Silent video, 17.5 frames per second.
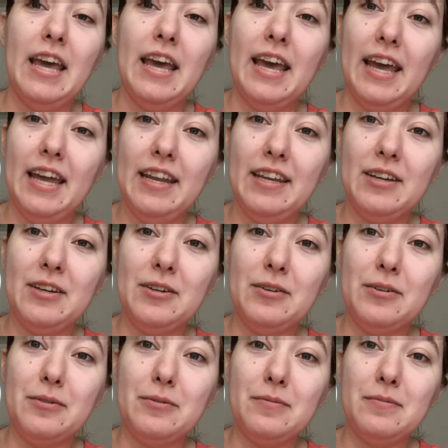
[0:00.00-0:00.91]

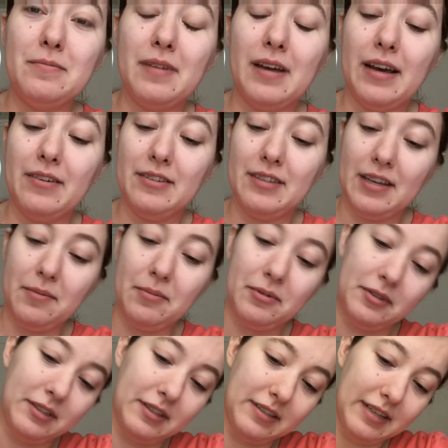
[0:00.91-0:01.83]
Anywho, I was
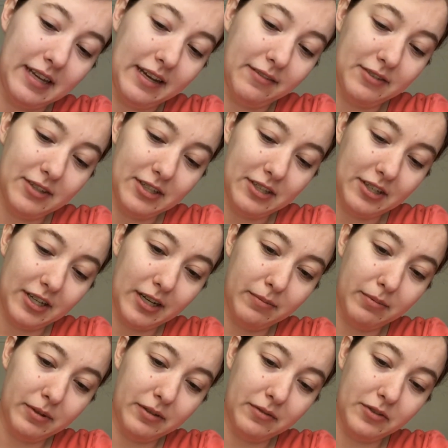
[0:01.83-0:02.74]
able to salvage a
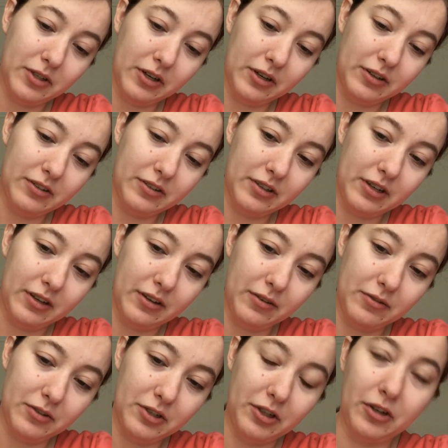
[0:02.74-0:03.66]
couple of jars
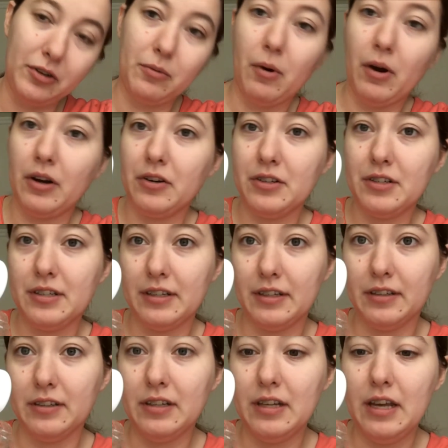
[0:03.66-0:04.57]
of sugar water
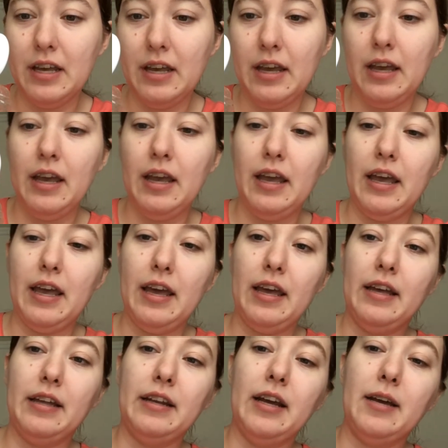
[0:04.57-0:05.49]
still,
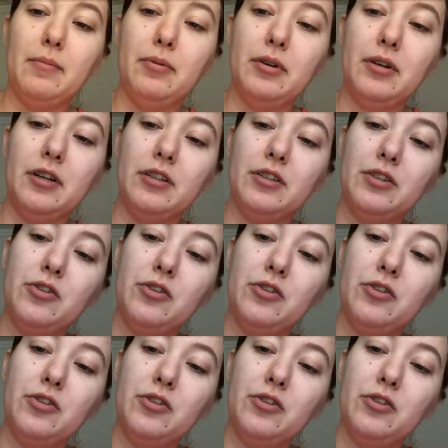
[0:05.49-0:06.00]
and I put a